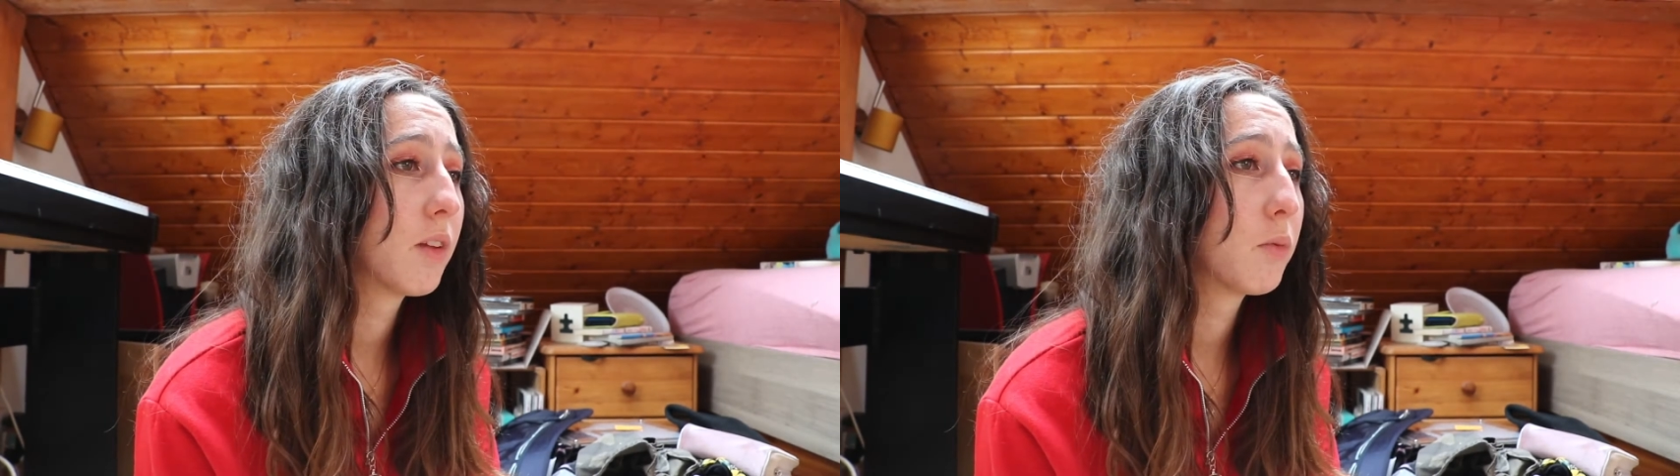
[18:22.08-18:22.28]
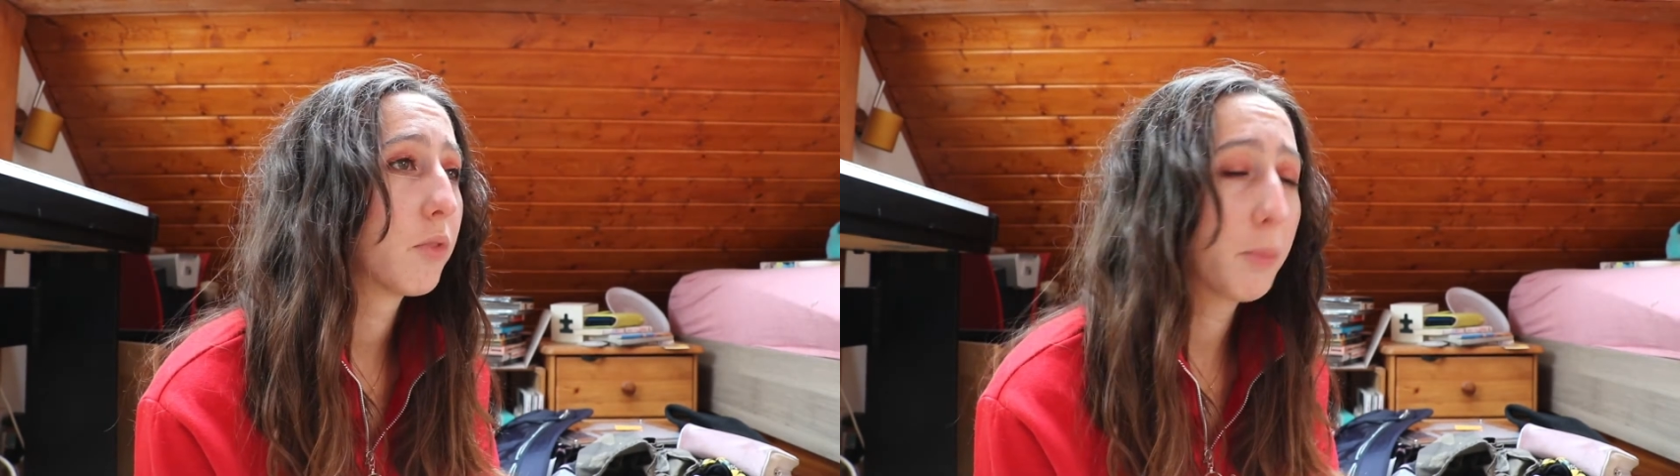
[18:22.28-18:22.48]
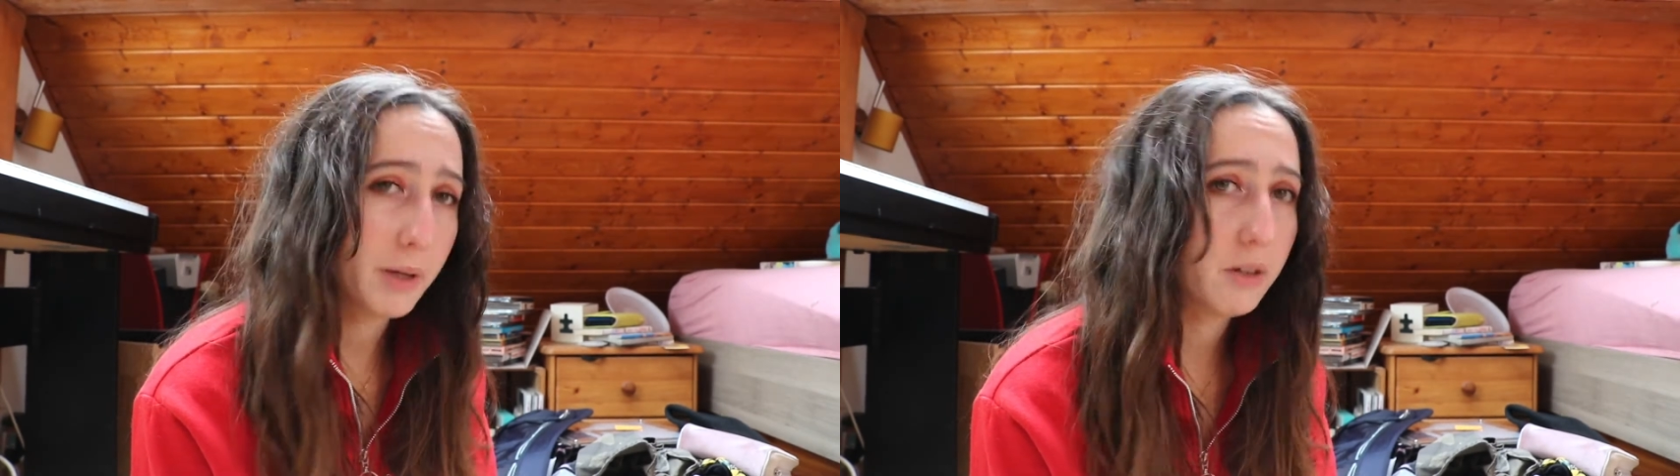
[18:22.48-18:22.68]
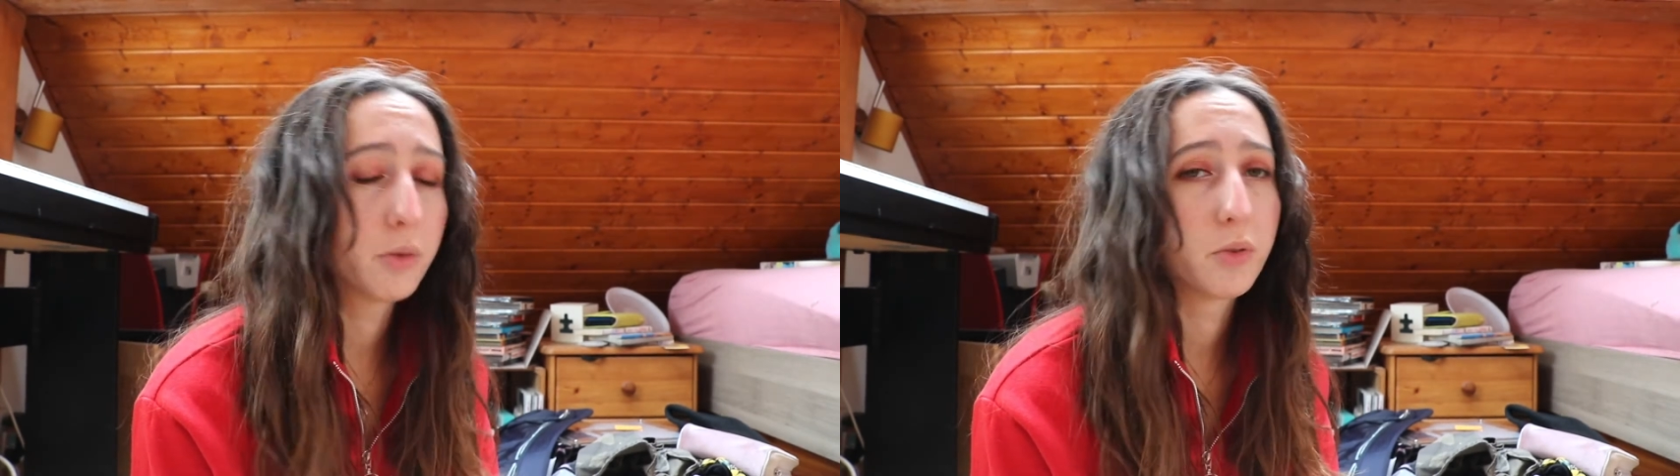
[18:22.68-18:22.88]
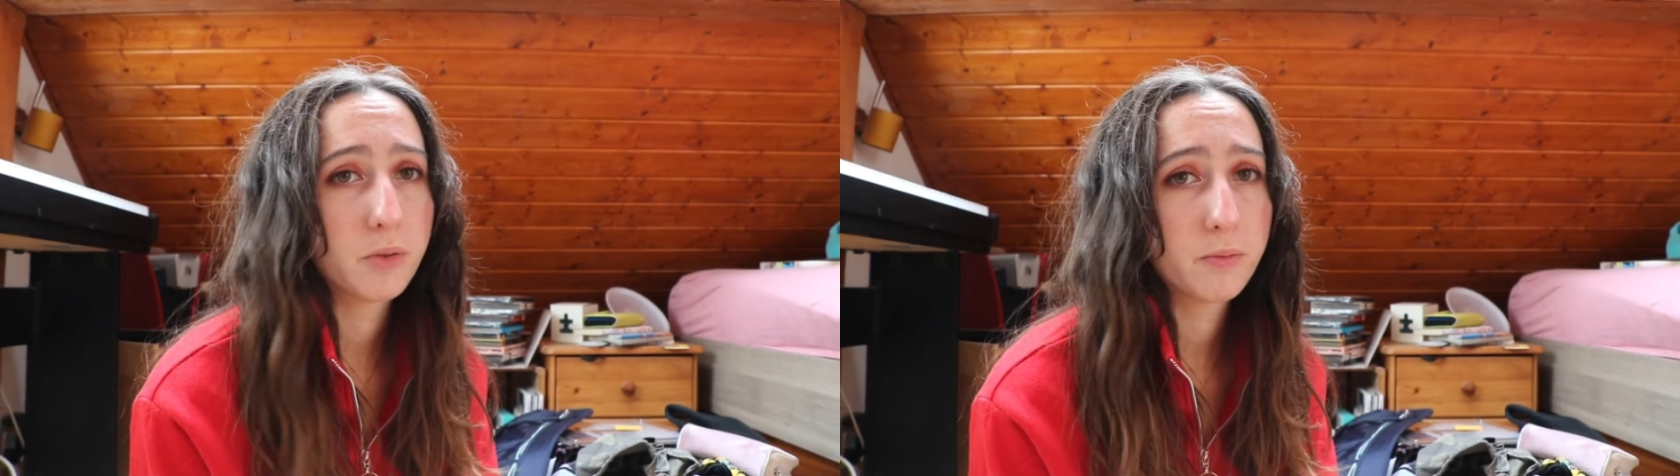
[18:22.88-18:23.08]
the
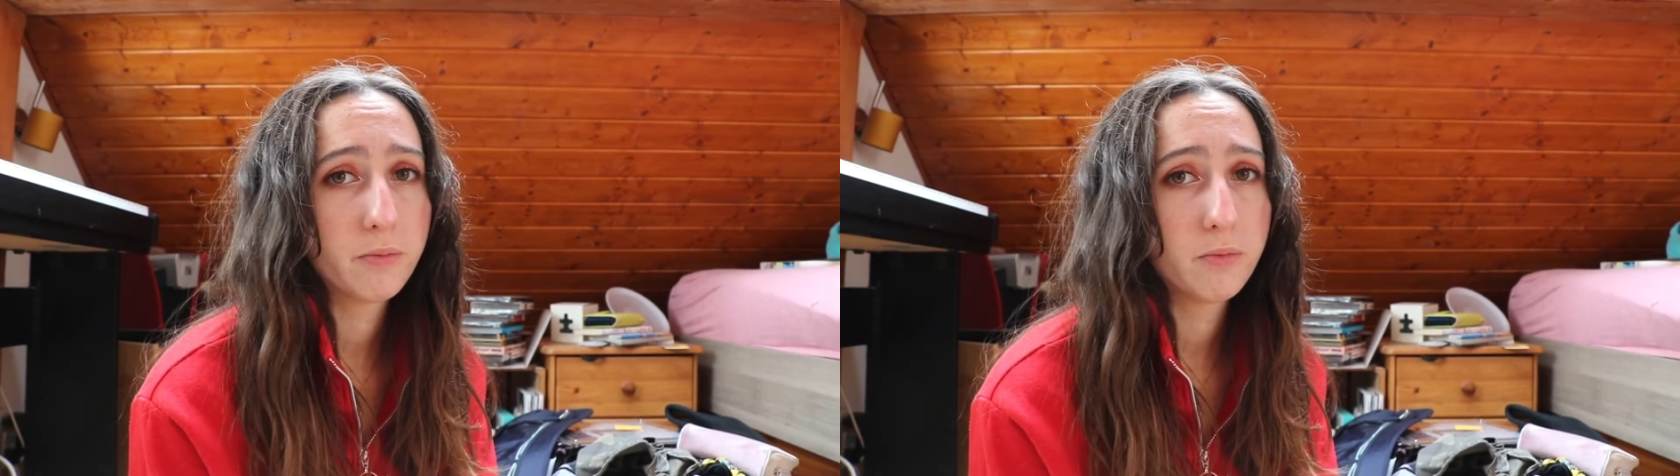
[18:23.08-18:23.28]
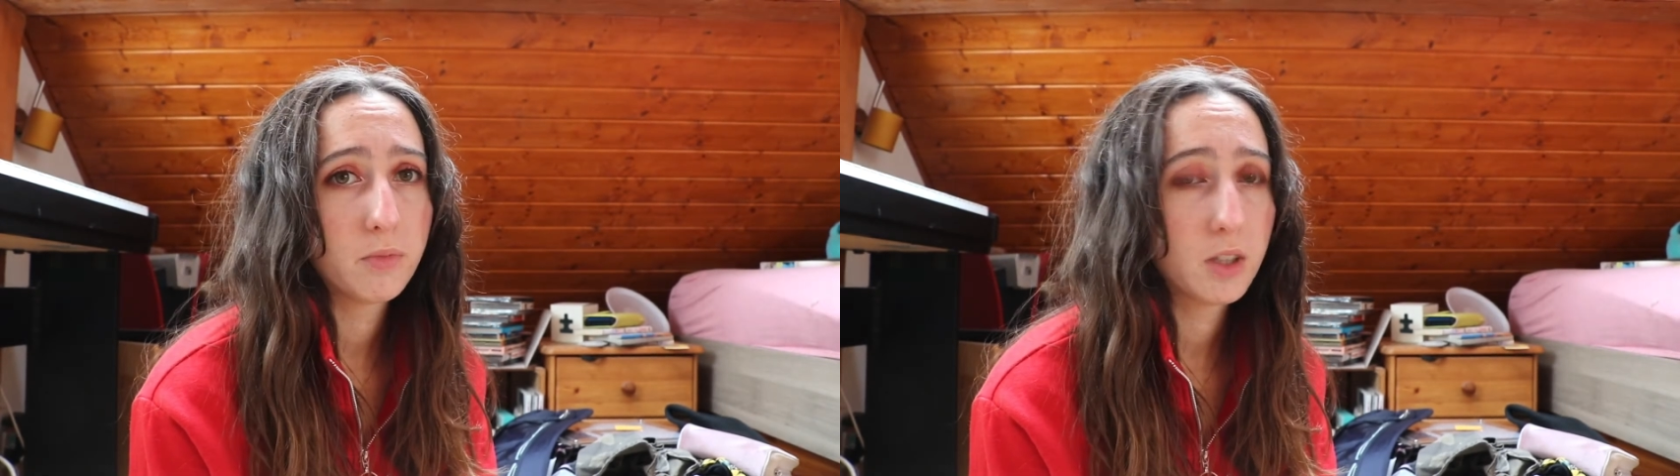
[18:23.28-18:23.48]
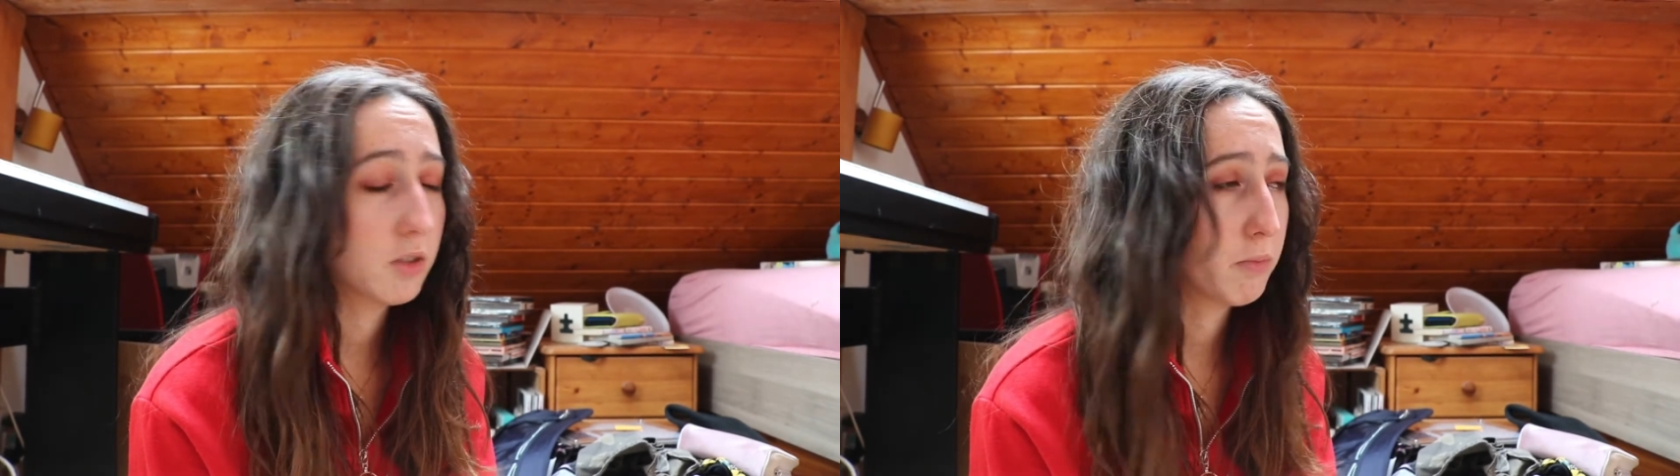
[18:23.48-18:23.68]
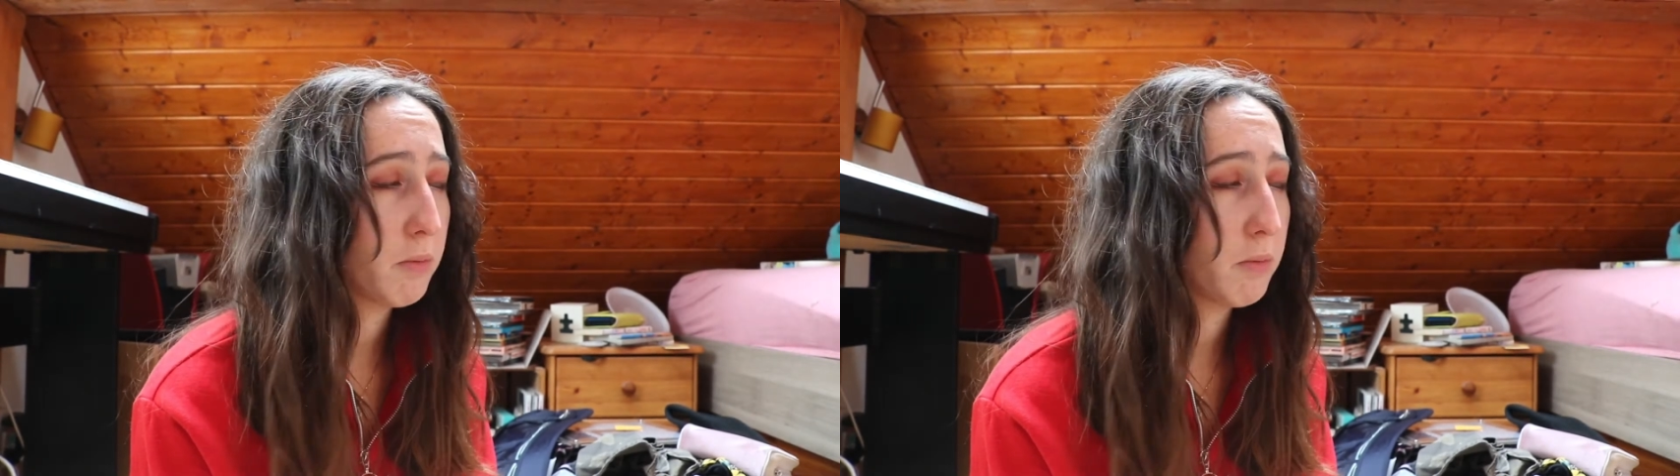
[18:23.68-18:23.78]
pills because my